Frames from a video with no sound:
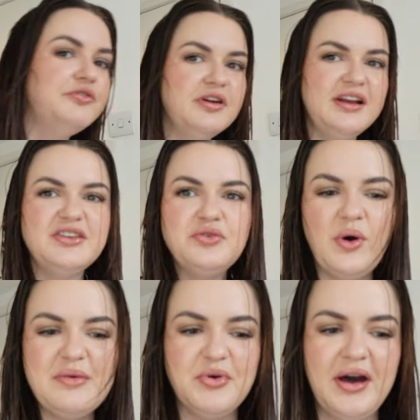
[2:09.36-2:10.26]
you really need to
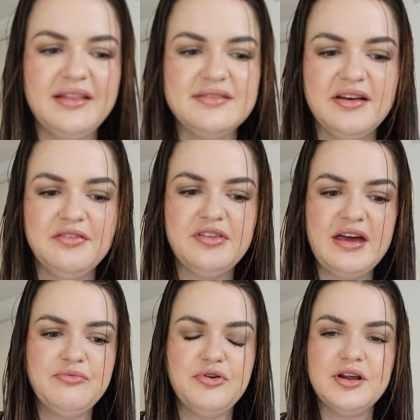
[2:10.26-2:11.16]
wipe your hands after
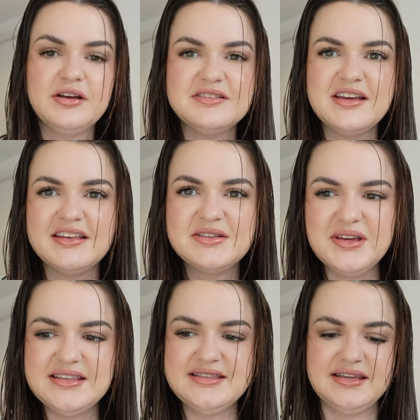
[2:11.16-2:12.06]
that product because it gets
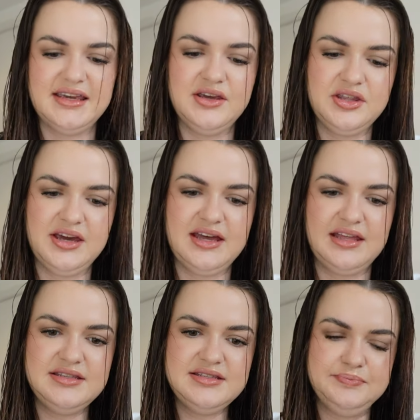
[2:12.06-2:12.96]
quite sticky on your
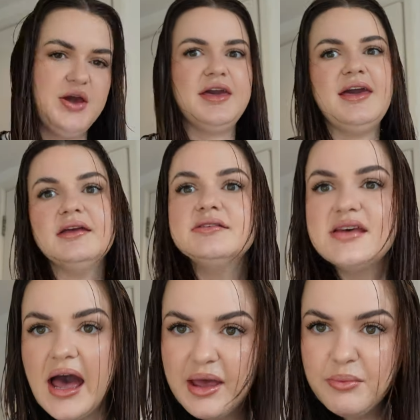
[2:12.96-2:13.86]
hands. Okay,
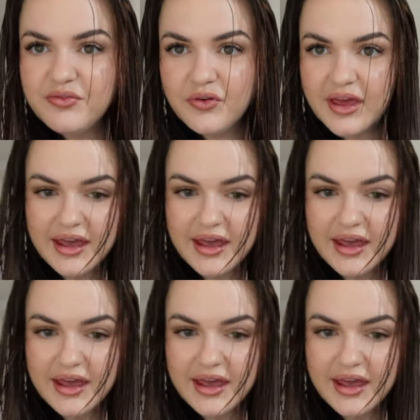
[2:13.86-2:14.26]
time for the